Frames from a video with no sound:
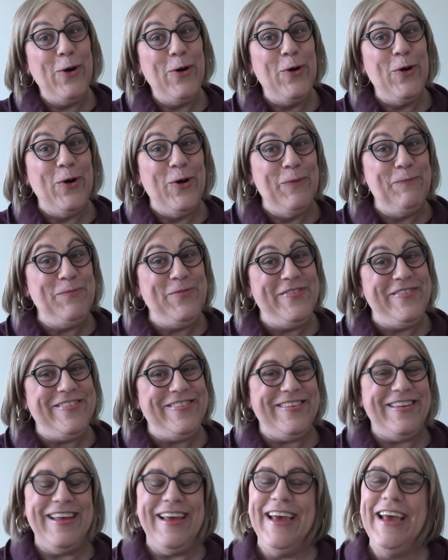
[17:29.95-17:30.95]

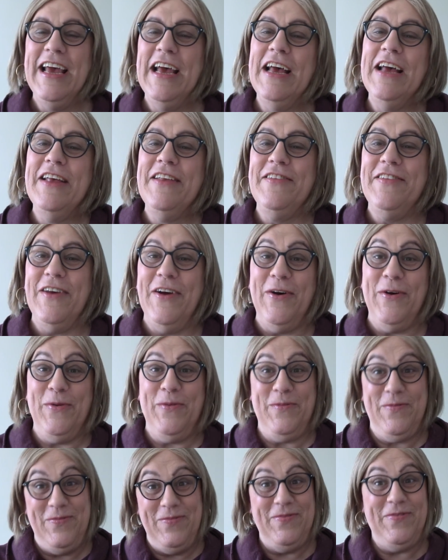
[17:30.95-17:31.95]
Oops.
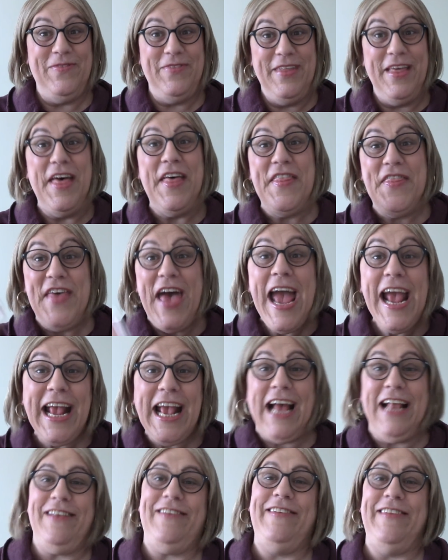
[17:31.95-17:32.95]
So that
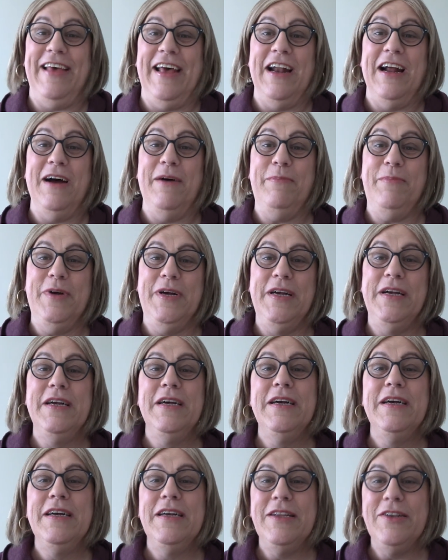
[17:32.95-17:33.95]
got set up.
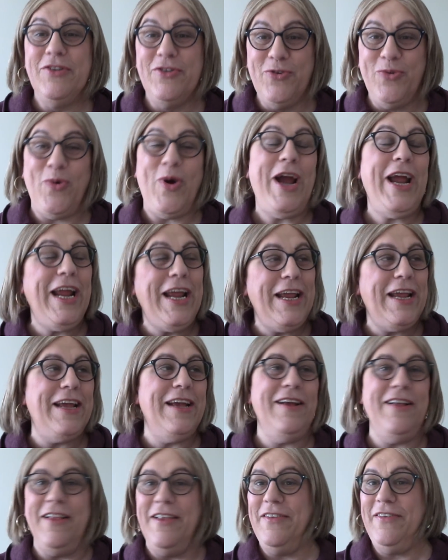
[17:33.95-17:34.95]
Dwight
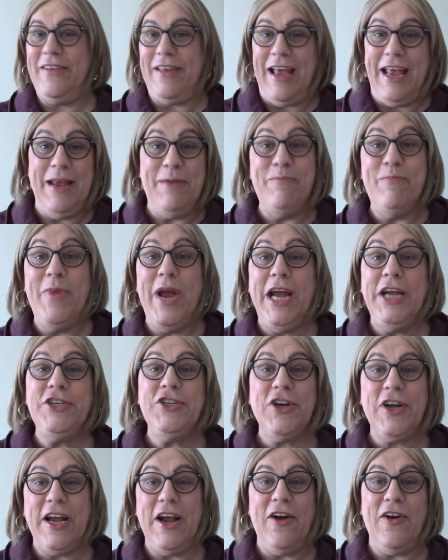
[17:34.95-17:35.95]
kills a
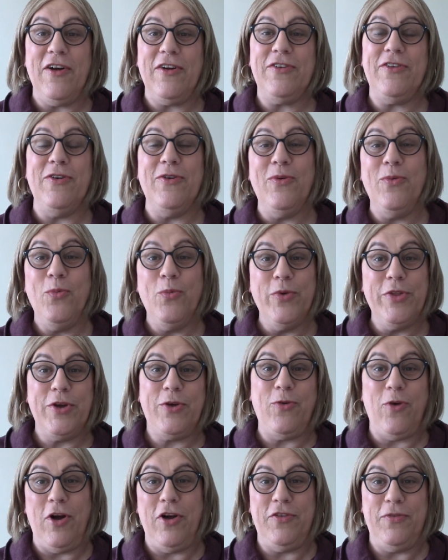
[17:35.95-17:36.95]
major character with a
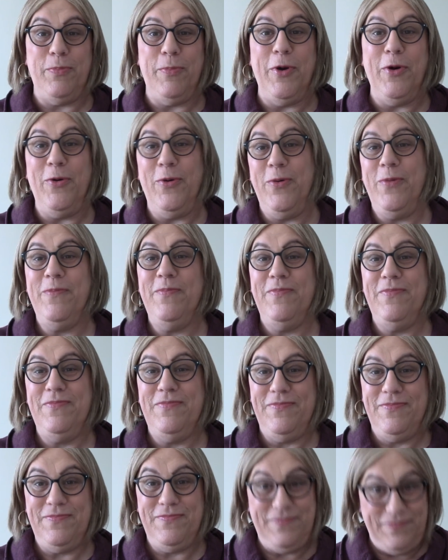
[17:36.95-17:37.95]
crossbow.
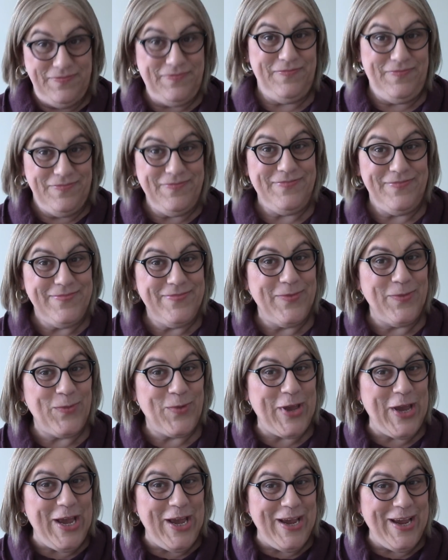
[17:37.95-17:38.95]

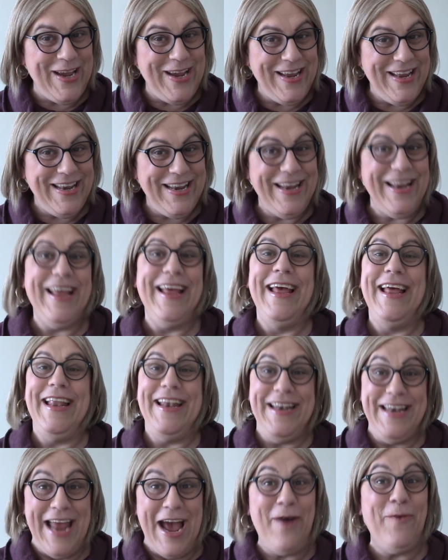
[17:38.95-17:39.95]
Okay.
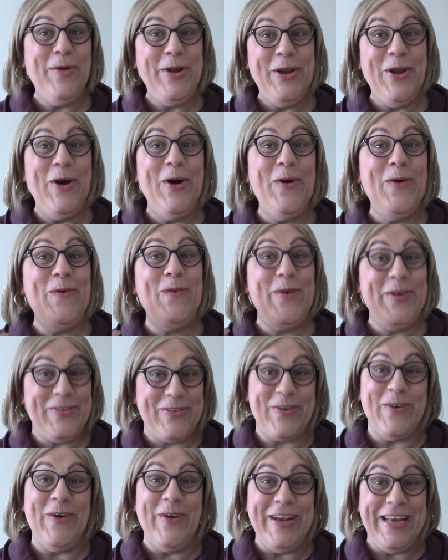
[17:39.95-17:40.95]
Now we know what's
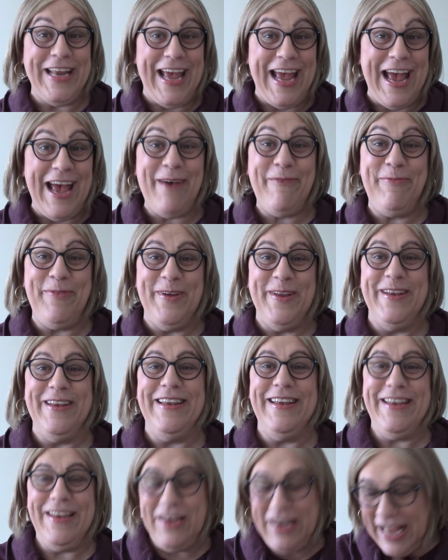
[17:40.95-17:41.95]
going to happen.
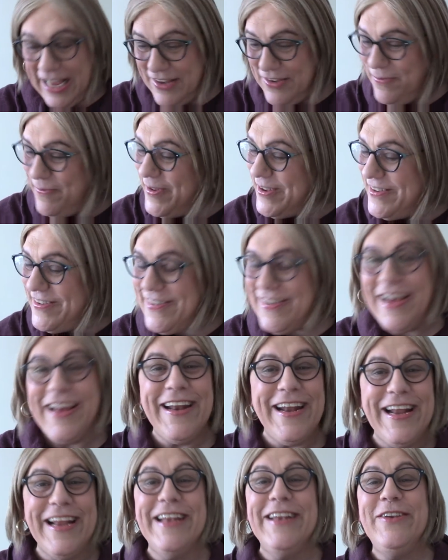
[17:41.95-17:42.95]
That's been set
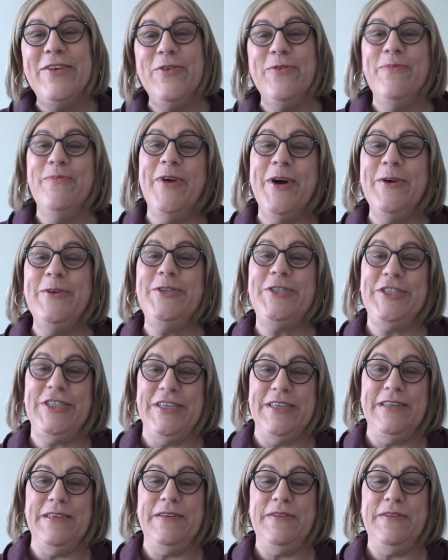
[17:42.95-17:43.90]
into motion.